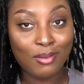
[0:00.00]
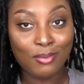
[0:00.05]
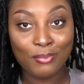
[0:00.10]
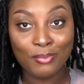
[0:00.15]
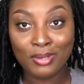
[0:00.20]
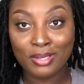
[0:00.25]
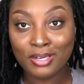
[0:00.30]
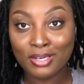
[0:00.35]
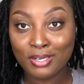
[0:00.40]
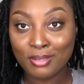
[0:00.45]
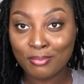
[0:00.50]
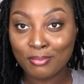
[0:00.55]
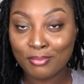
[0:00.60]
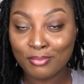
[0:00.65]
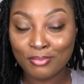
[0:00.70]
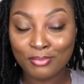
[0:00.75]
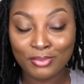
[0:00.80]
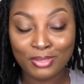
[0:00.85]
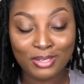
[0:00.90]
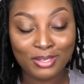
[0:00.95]
one of them,
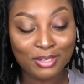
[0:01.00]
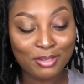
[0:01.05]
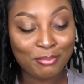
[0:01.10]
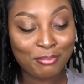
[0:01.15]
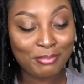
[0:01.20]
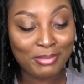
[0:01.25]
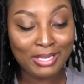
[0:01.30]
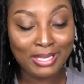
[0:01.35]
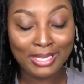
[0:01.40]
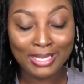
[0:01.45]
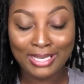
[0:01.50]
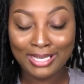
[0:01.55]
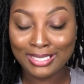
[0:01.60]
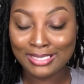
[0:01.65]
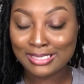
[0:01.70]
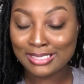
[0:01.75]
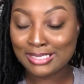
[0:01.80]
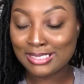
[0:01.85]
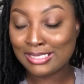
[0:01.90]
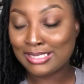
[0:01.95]
one of the
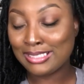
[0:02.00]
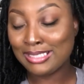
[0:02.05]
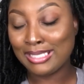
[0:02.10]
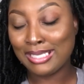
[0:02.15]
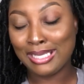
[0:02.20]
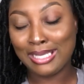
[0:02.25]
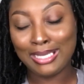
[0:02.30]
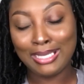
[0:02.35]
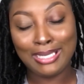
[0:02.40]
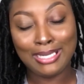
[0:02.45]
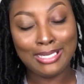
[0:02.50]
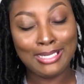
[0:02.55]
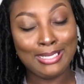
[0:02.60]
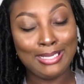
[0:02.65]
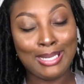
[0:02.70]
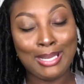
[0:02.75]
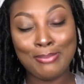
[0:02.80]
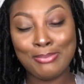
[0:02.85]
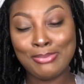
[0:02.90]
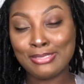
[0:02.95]
men,
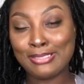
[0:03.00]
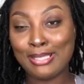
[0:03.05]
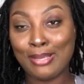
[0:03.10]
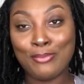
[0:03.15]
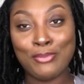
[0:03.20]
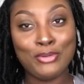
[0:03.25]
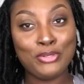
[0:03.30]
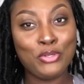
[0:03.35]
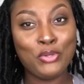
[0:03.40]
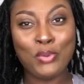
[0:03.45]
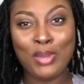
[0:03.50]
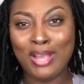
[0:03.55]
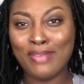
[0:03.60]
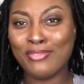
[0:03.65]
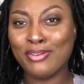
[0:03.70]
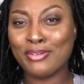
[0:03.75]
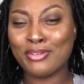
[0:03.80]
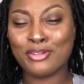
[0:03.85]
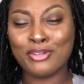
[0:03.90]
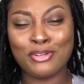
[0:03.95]
they was like, "What do you have
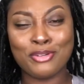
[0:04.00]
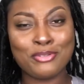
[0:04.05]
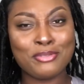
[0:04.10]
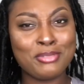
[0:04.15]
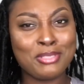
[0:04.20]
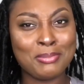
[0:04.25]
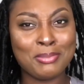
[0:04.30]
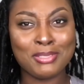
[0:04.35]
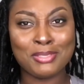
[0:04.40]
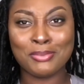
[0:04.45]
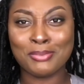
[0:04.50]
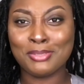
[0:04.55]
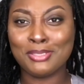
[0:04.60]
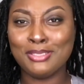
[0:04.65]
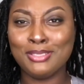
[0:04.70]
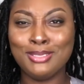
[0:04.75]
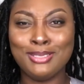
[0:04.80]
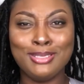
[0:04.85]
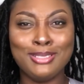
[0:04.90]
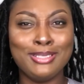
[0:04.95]
on, girl? You smell so
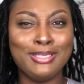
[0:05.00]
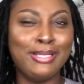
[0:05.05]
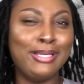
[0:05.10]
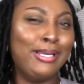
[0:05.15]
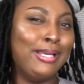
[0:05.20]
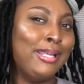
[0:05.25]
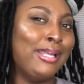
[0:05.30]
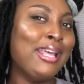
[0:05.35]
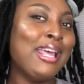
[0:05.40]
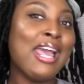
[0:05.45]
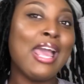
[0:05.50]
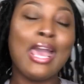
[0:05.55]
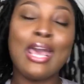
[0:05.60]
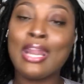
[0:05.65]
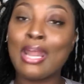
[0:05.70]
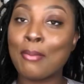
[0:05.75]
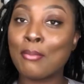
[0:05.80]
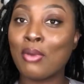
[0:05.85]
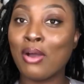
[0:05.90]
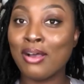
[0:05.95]
good." And
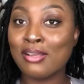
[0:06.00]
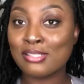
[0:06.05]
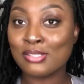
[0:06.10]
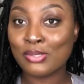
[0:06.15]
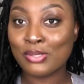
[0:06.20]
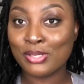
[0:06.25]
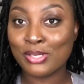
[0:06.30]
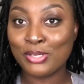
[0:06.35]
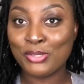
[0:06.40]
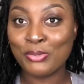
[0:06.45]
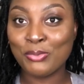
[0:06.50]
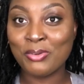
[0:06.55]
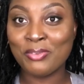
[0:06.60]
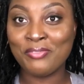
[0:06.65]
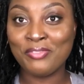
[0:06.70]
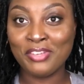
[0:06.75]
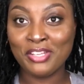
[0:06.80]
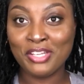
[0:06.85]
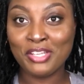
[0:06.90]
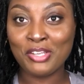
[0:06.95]
I'm also gonna do a
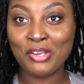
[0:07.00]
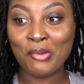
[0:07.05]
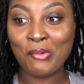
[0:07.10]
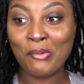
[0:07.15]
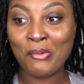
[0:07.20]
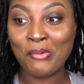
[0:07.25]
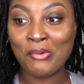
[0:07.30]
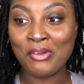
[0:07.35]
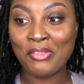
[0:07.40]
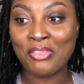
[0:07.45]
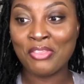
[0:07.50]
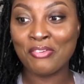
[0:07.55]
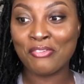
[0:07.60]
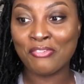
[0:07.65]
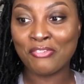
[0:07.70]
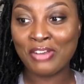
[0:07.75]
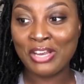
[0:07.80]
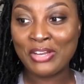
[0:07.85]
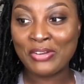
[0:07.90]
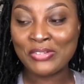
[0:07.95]
video on the
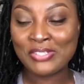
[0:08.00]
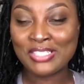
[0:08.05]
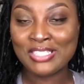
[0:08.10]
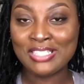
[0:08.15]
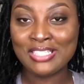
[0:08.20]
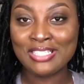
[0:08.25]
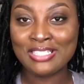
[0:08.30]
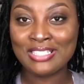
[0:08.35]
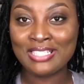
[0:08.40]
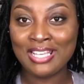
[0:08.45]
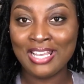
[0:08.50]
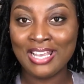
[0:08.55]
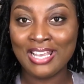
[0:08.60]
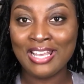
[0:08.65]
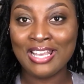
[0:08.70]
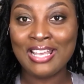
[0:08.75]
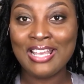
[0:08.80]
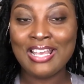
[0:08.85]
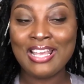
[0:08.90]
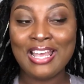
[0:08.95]
fragrances
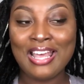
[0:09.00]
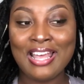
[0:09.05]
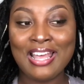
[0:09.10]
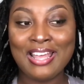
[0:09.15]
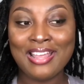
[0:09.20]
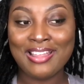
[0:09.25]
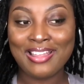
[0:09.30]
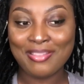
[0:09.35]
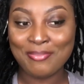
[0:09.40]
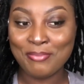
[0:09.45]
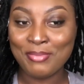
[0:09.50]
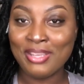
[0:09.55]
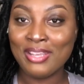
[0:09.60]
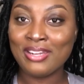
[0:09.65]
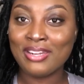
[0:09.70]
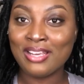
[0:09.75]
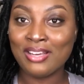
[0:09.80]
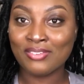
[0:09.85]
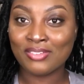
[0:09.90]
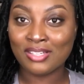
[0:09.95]
that
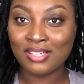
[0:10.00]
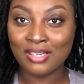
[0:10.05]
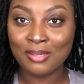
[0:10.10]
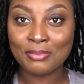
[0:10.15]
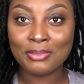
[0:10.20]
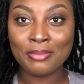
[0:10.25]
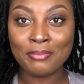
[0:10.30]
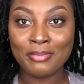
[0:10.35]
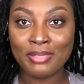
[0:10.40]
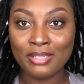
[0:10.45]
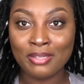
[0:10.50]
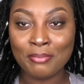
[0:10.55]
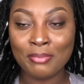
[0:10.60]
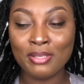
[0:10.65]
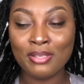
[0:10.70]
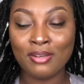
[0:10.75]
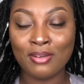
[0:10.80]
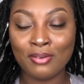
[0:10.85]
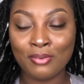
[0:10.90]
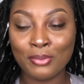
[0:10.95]
men have complimented
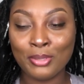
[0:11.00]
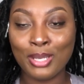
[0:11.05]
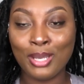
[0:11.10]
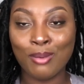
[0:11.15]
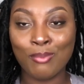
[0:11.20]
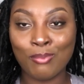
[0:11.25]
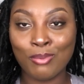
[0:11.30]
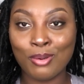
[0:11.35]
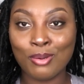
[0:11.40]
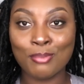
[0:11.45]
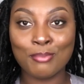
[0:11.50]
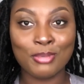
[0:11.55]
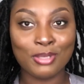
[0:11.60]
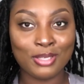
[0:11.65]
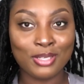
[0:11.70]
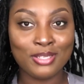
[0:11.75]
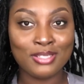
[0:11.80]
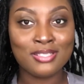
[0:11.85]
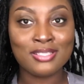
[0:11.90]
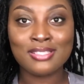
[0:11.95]
me on at work
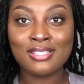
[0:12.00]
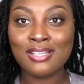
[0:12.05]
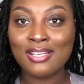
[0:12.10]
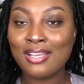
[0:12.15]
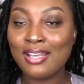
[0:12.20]
because